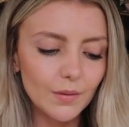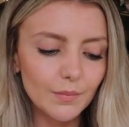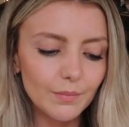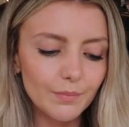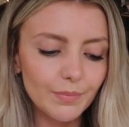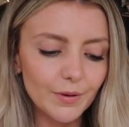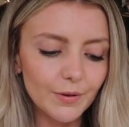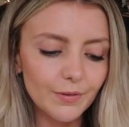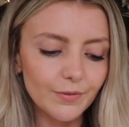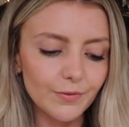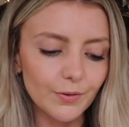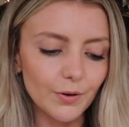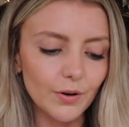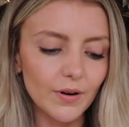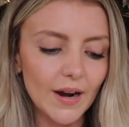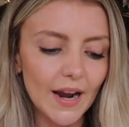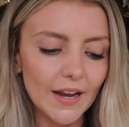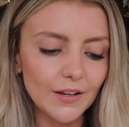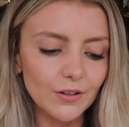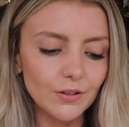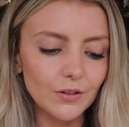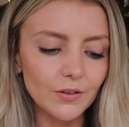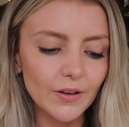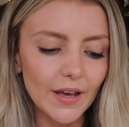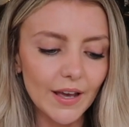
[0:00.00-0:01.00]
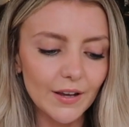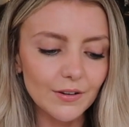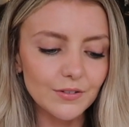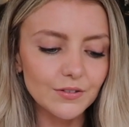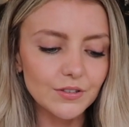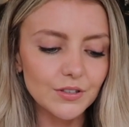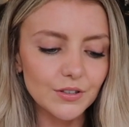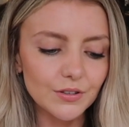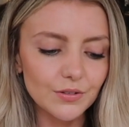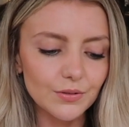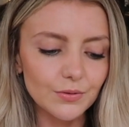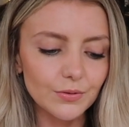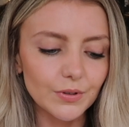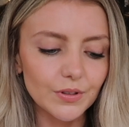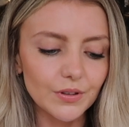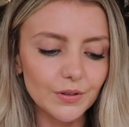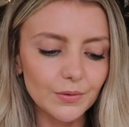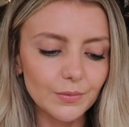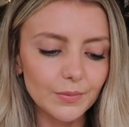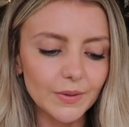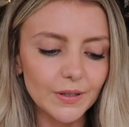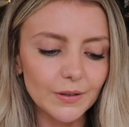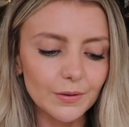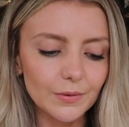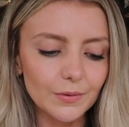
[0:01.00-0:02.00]
before I knew how to throw in the
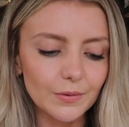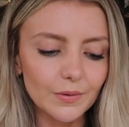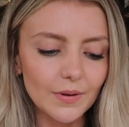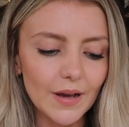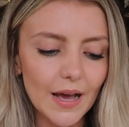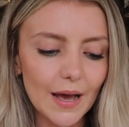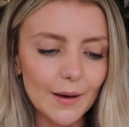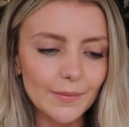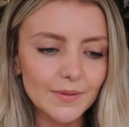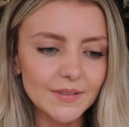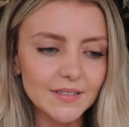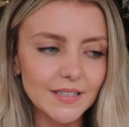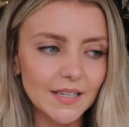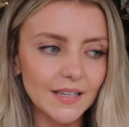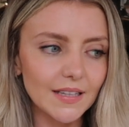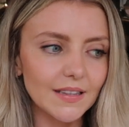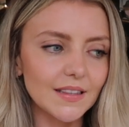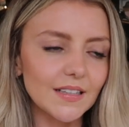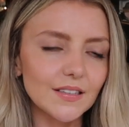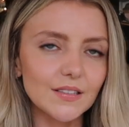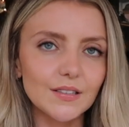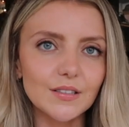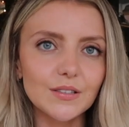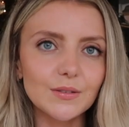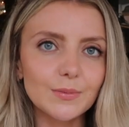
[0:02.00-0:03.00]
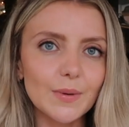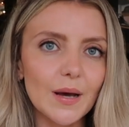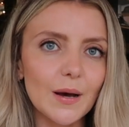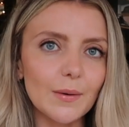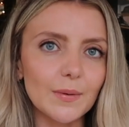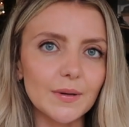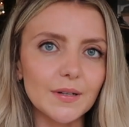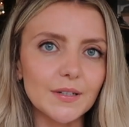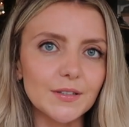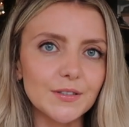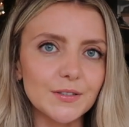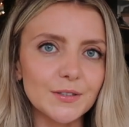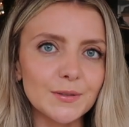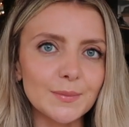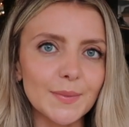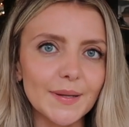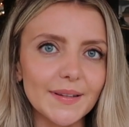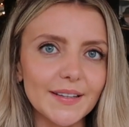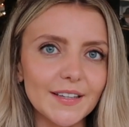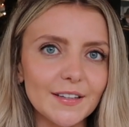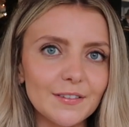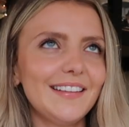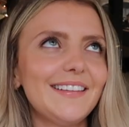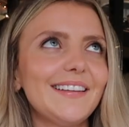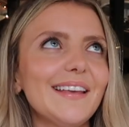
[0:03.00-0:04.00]
wheel, I was like, this is what I want to do in my
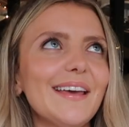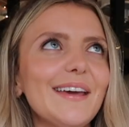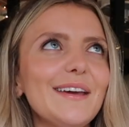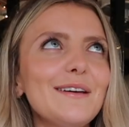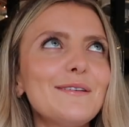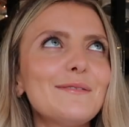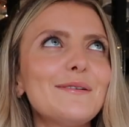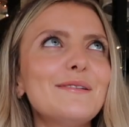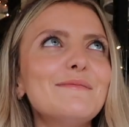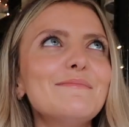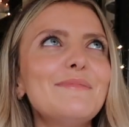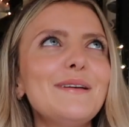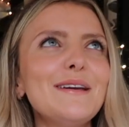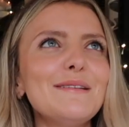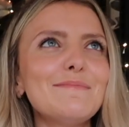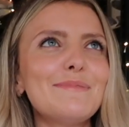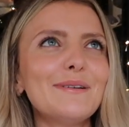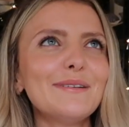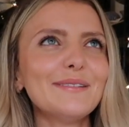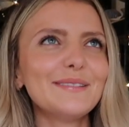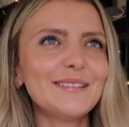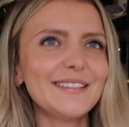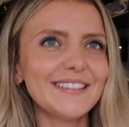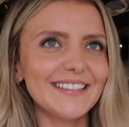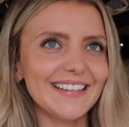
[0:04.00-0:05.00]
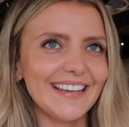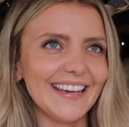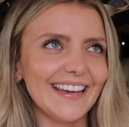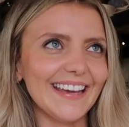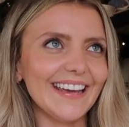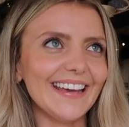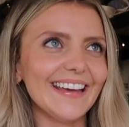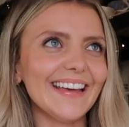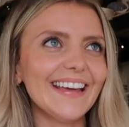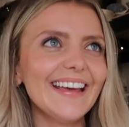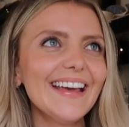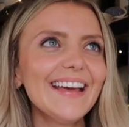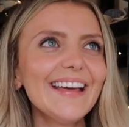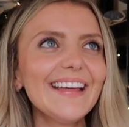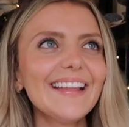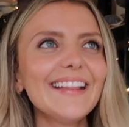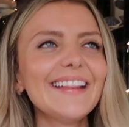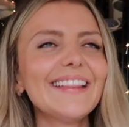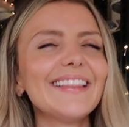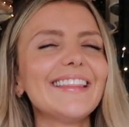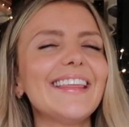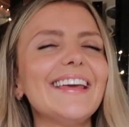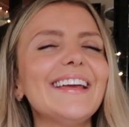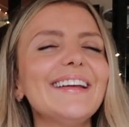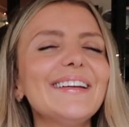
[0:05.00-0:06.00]
life. It's like when people say
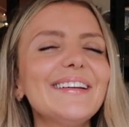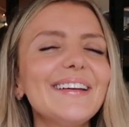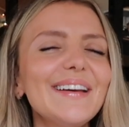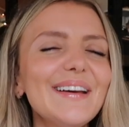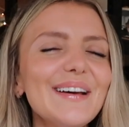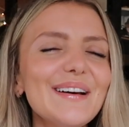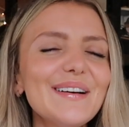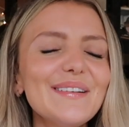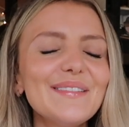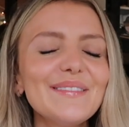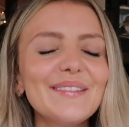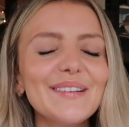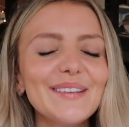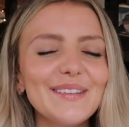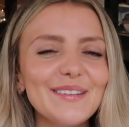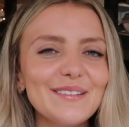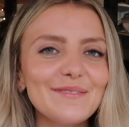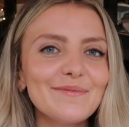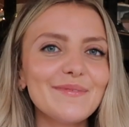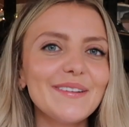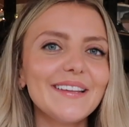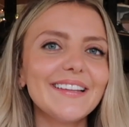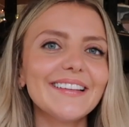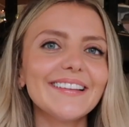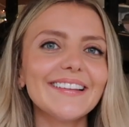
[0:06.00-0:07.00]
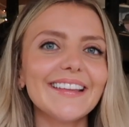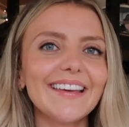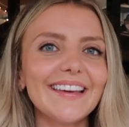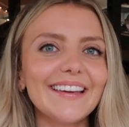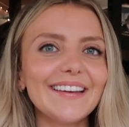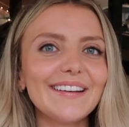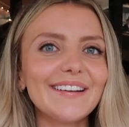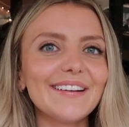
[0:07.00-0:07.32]
that when you meet like